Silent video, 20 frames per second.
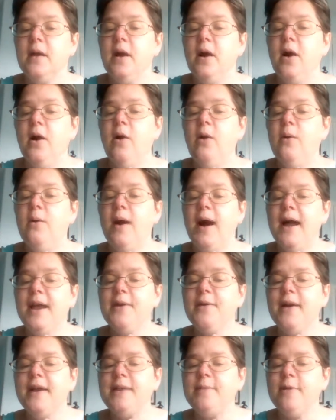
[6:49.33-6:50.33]
Oh, hi,
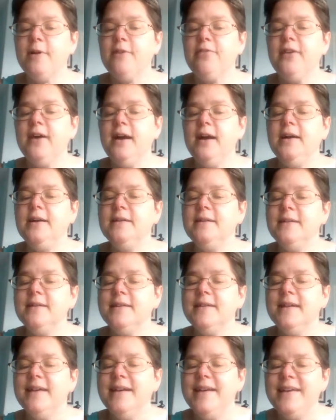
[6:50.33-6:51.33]
Granny Martha.
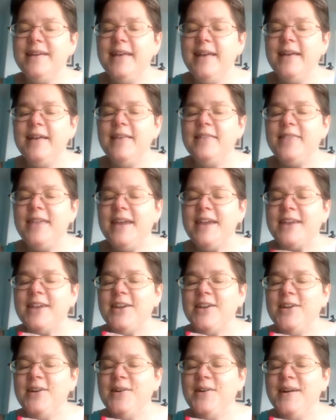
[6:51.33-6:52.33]
Thank
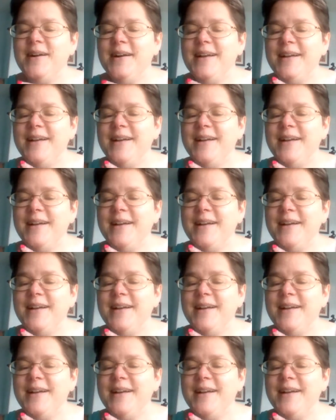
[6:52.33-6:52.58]
you.